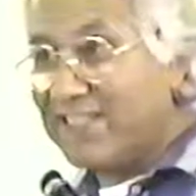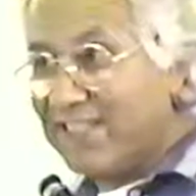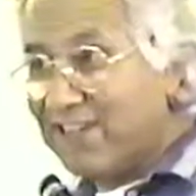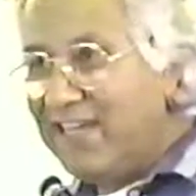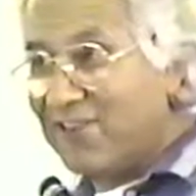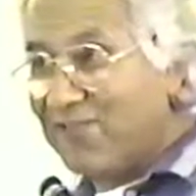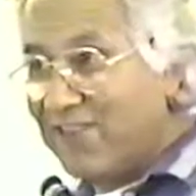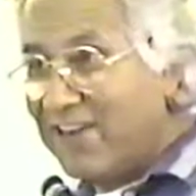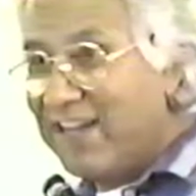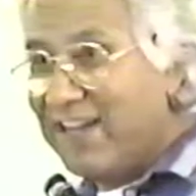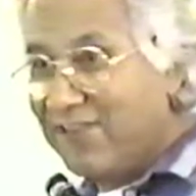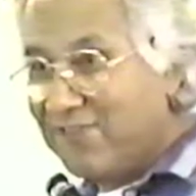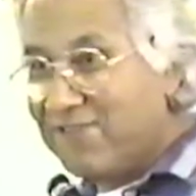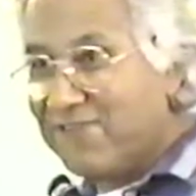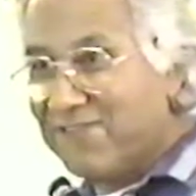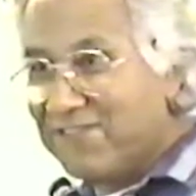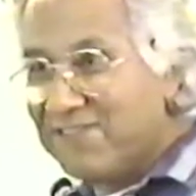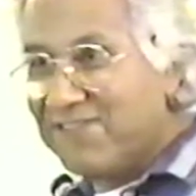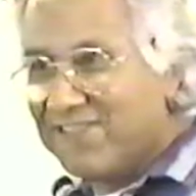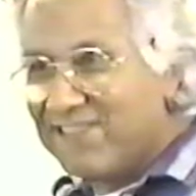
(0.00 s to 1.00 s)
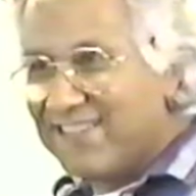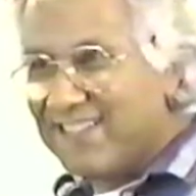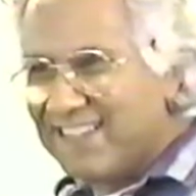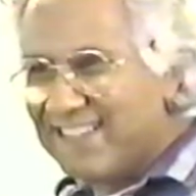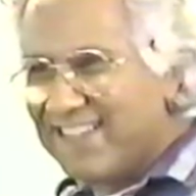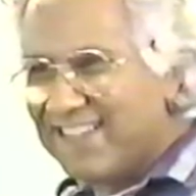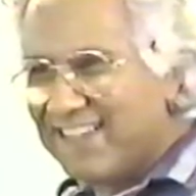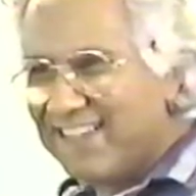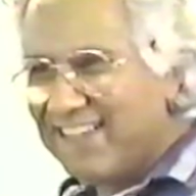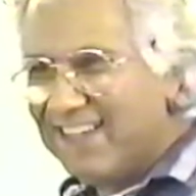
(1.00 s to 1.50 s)
the great
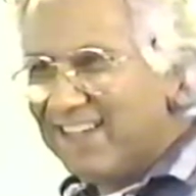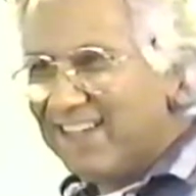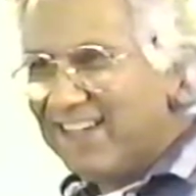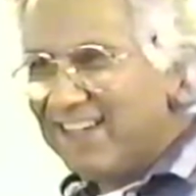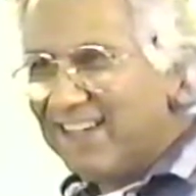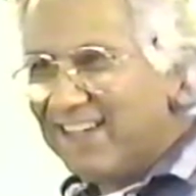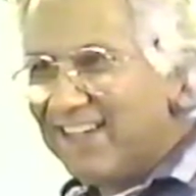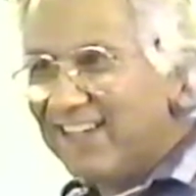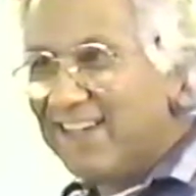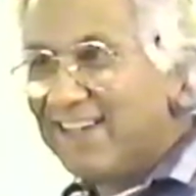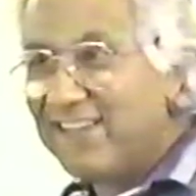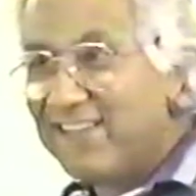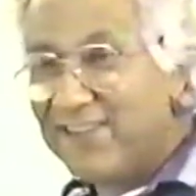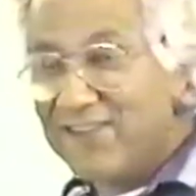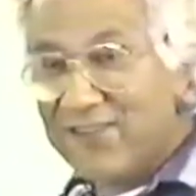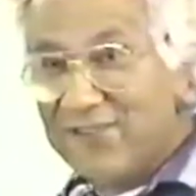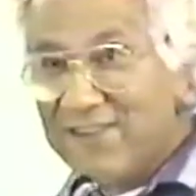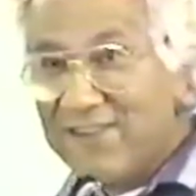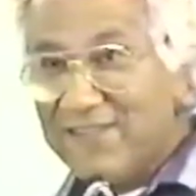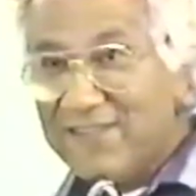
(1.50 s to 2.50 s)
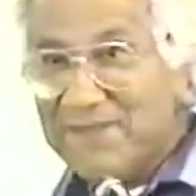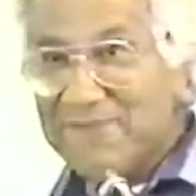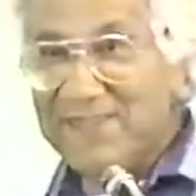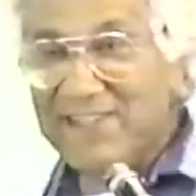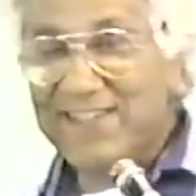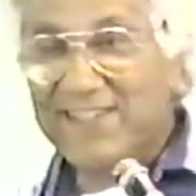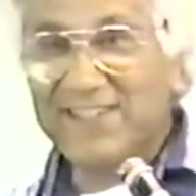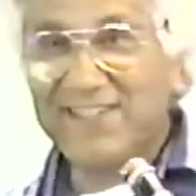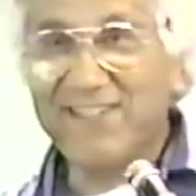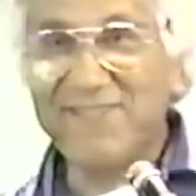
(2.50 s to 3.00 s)
truths. Two of them
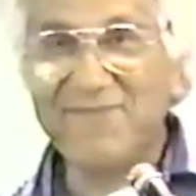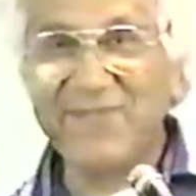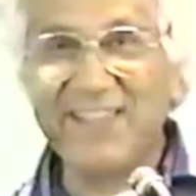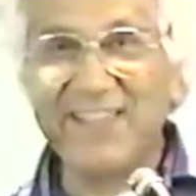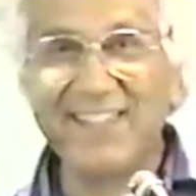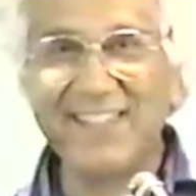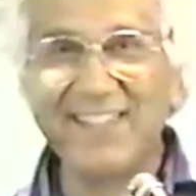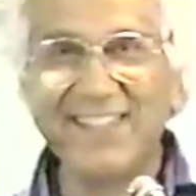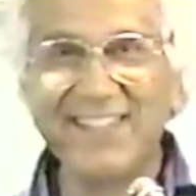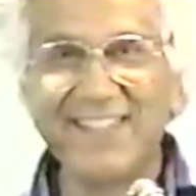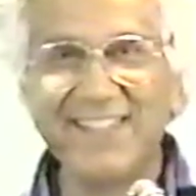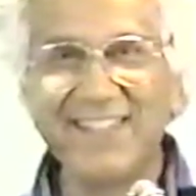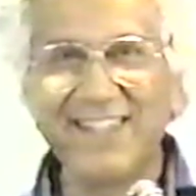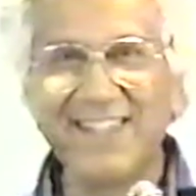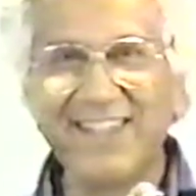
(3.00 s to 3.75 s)
here, she mentions.